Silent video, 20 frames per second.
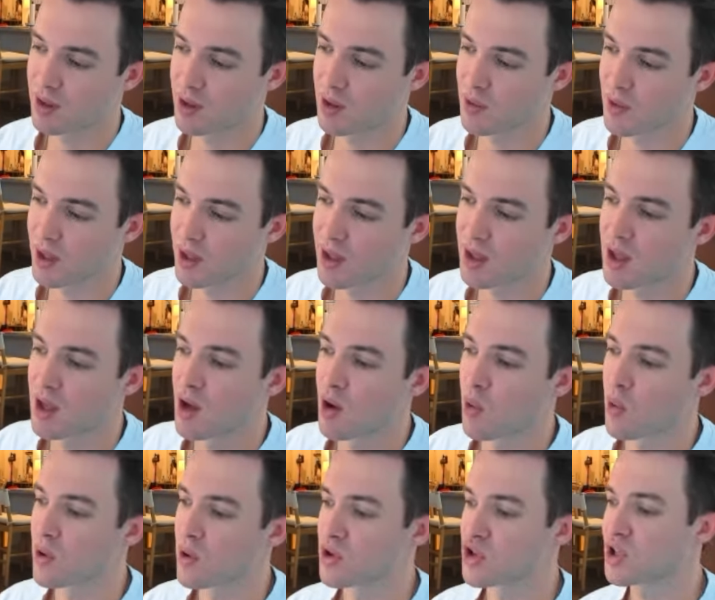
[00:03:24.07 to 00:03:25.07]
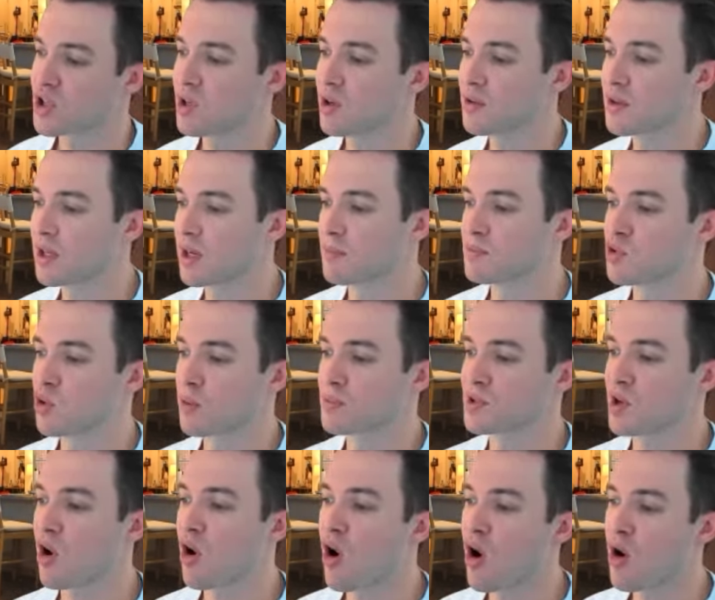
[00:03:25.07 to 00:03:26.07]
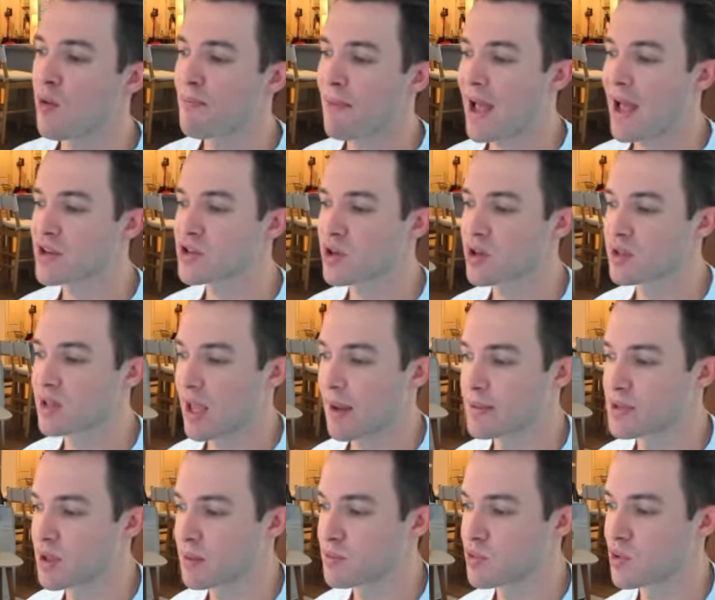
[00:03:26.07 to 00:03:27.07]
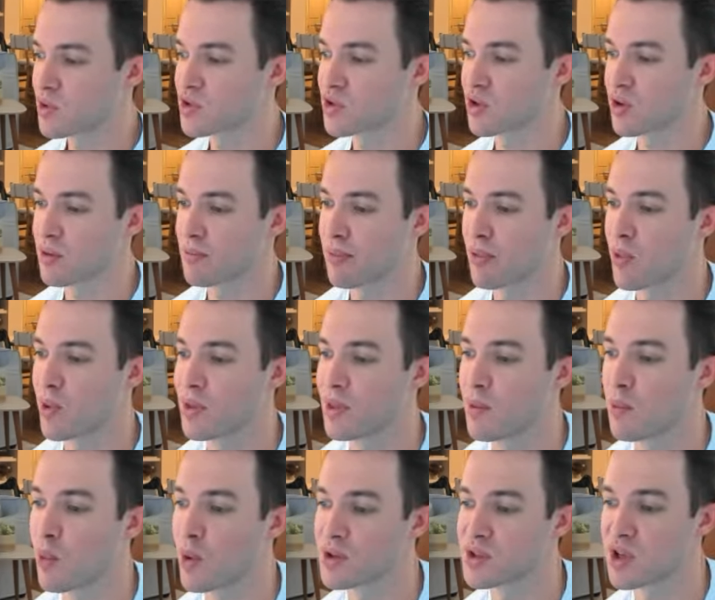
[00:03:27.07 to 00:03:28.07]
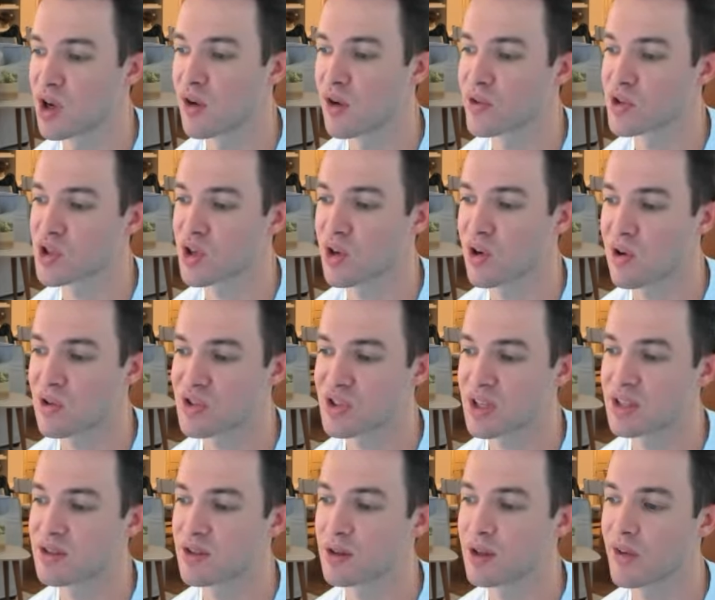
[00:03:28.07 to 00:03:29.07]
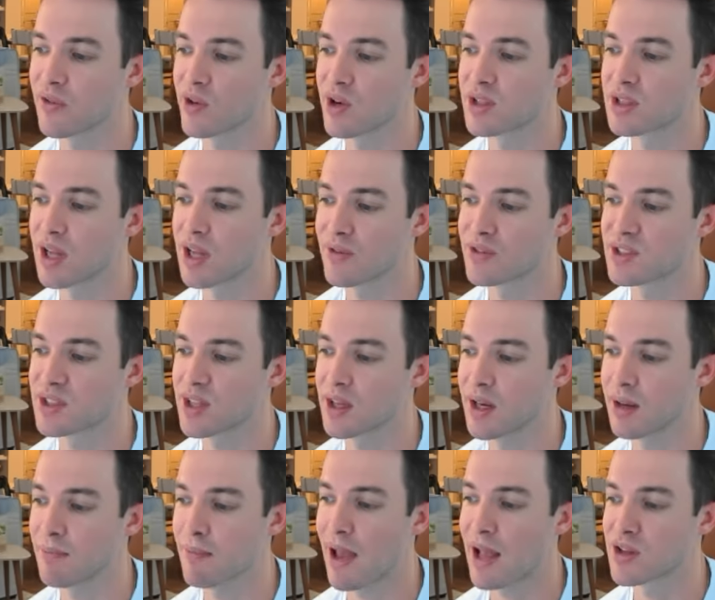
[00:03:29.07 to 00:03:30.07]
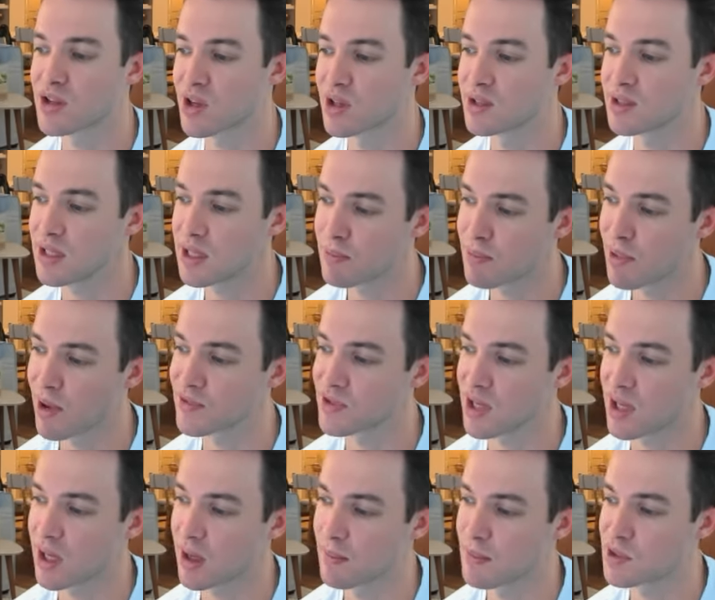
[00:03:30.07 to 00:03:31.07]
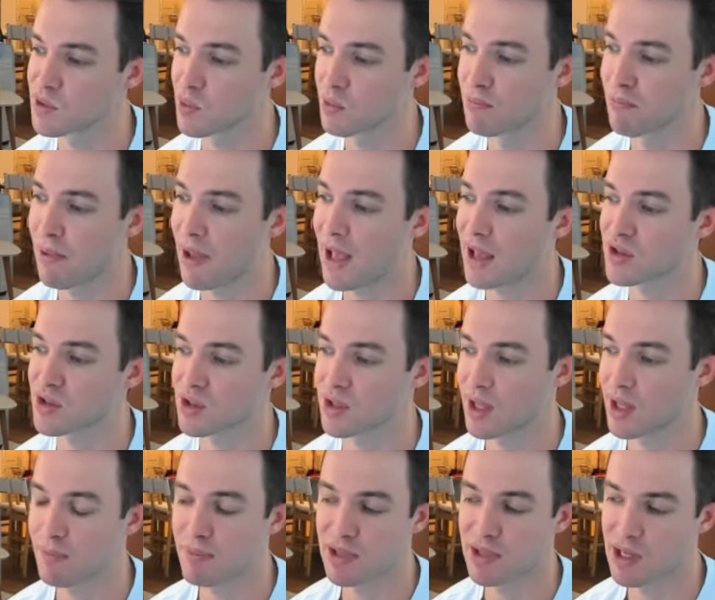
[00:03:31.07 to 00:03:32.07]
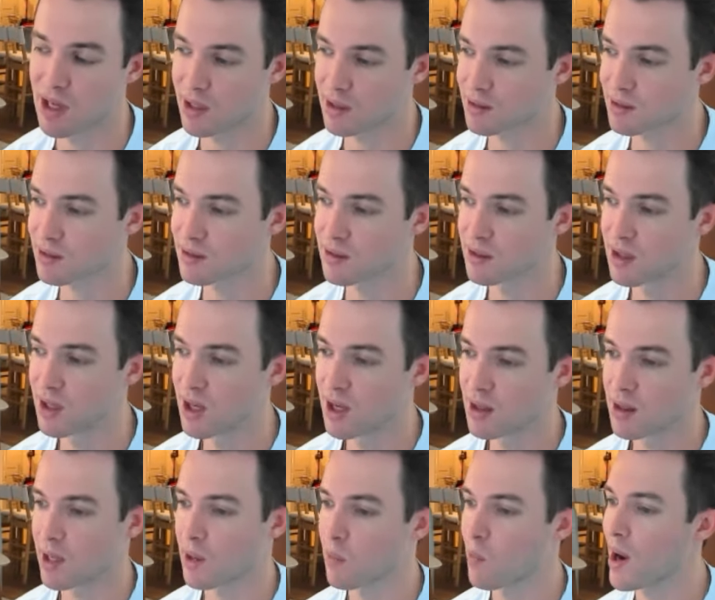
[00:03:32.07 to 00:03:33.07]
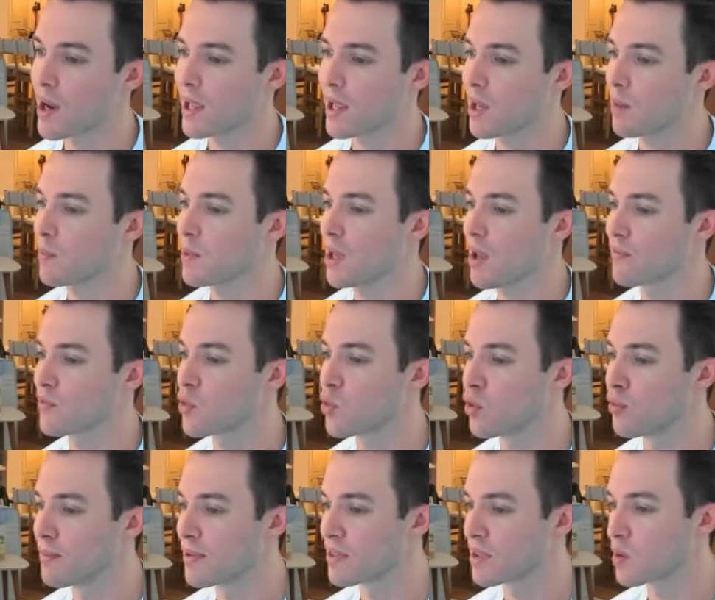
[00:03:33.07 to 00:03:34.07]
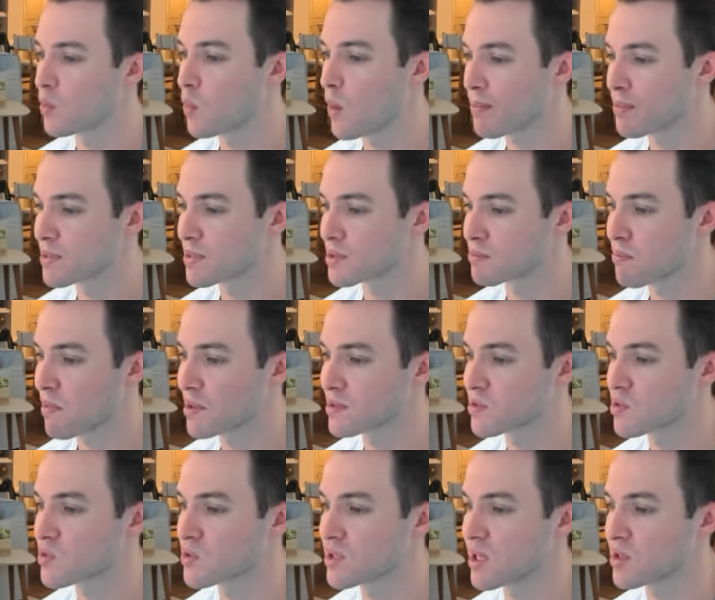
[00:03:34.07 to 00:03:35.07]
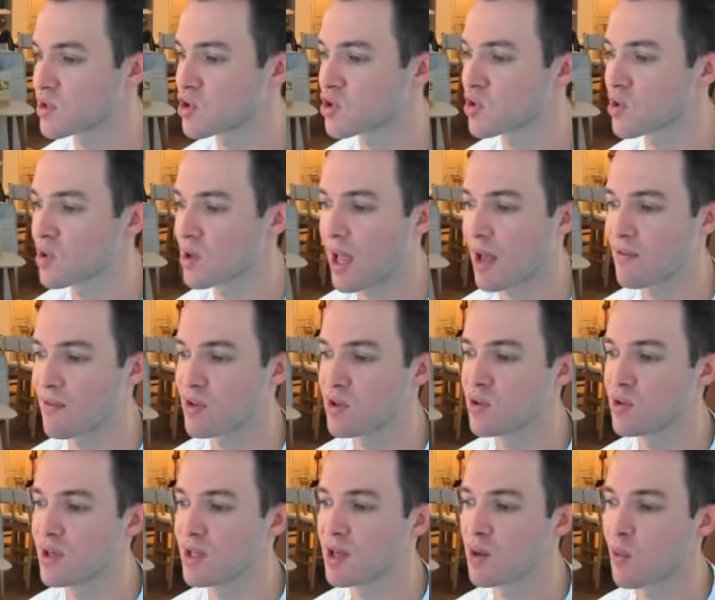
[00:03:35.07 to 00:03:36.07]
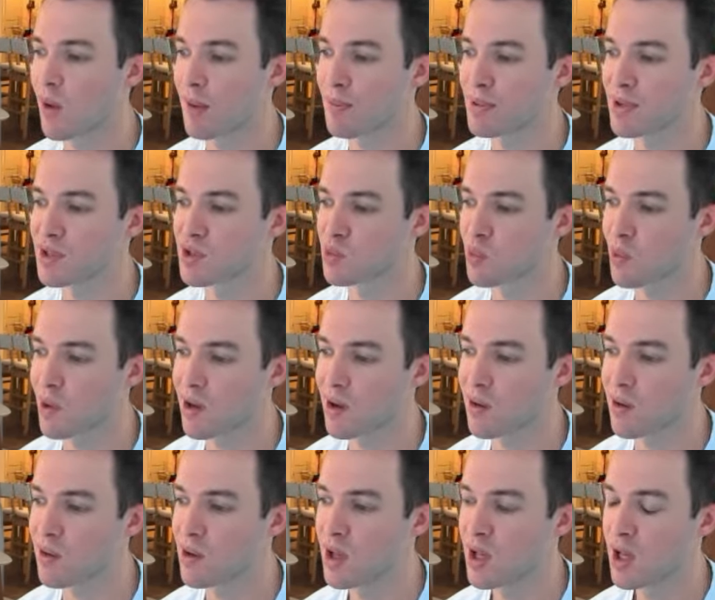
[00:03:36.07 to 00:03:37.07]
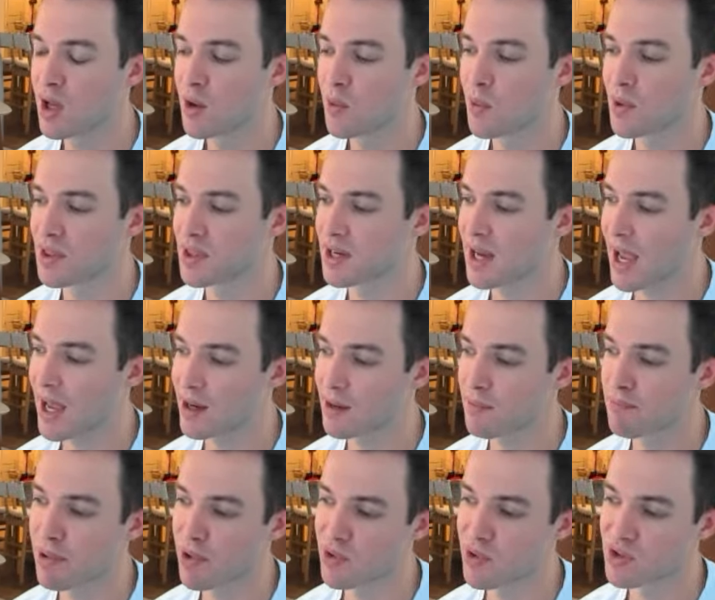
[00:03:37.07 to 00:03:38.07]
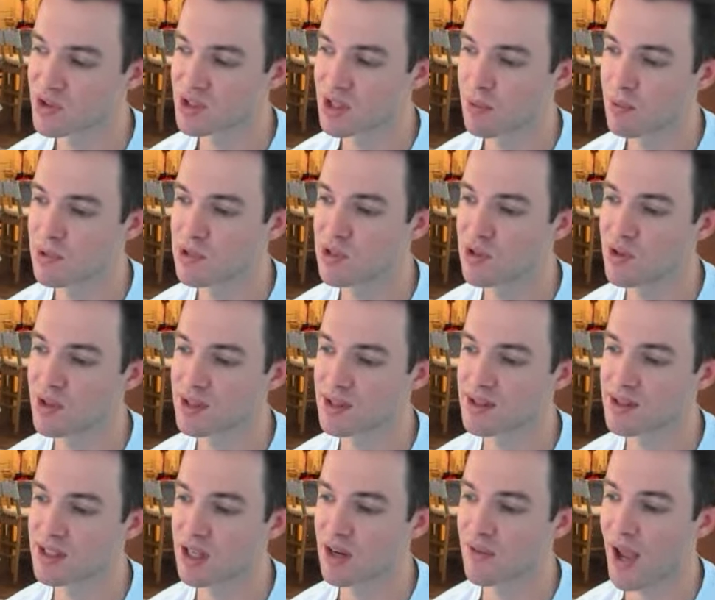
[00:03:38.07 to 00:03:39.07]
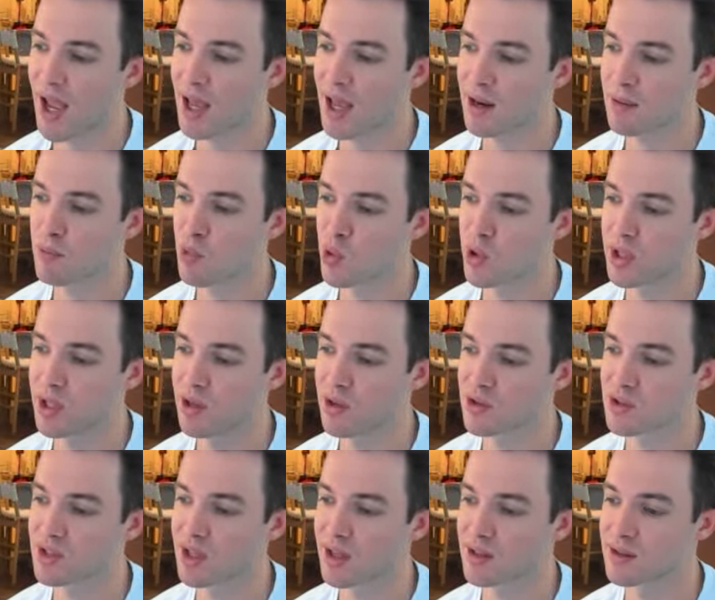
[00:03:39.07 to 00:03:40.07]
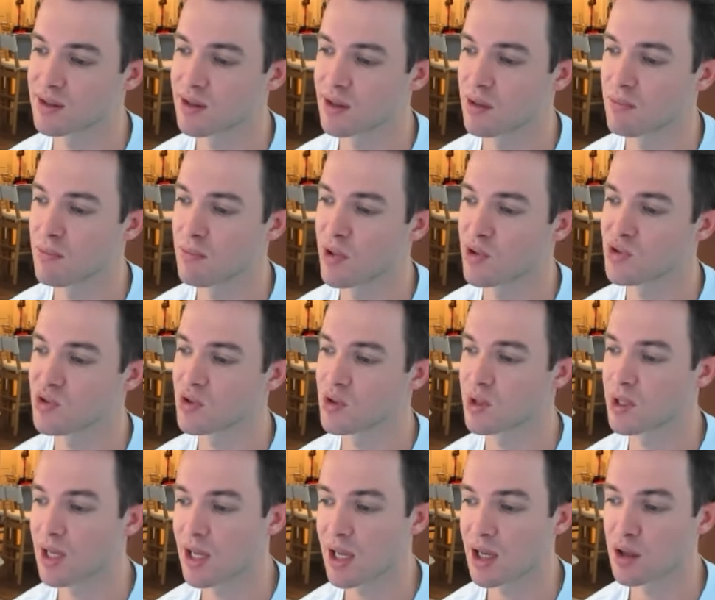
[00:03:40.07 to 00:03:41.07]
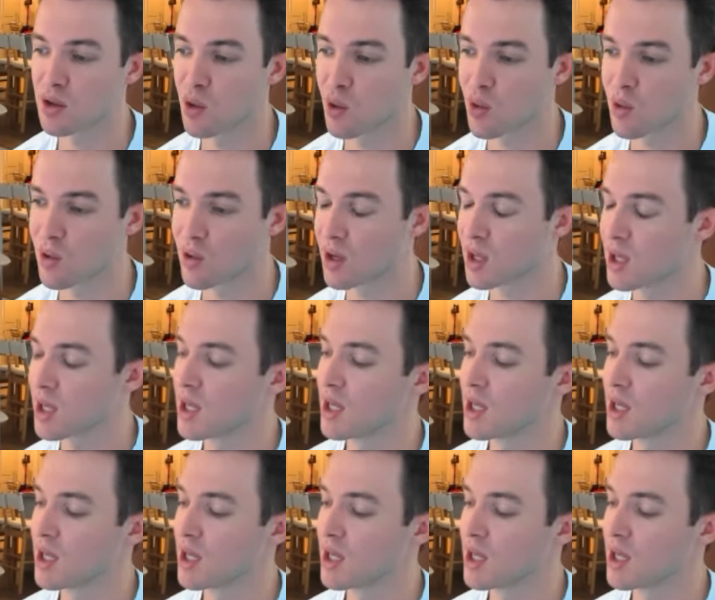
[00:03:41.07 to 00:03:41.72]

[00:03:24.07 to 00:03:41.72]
with. Okay. Or a shield that absorbs all magicka damage up to a certain point, then once overcharged can deliver a devastating magicka debuff to enemies when bashing. That'd be nice. Like, why can't we have cool mythic weapons? Monster sets should have a unique weapon as well with an added bonus. Can we do this instead of adding more gear sets that are mostly ignored?